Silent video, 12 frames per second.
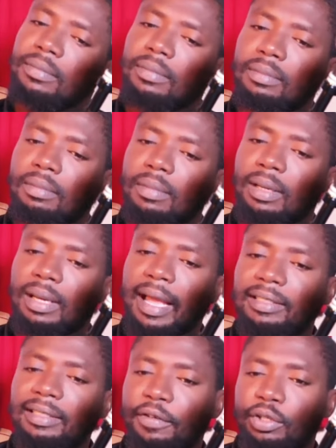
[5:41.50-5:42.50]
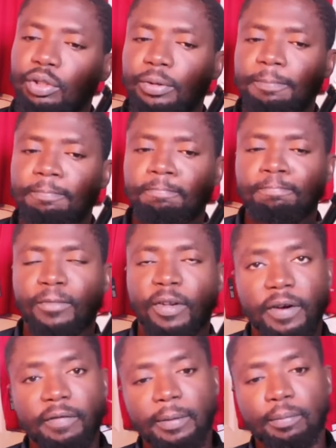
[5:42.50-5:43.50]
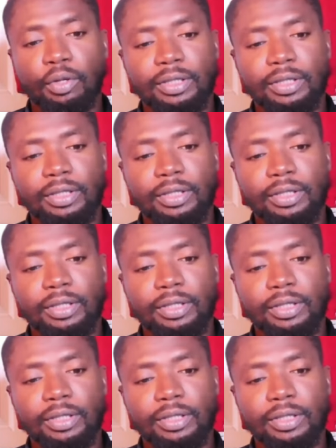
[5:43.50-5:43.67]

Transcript: like the video, very very important.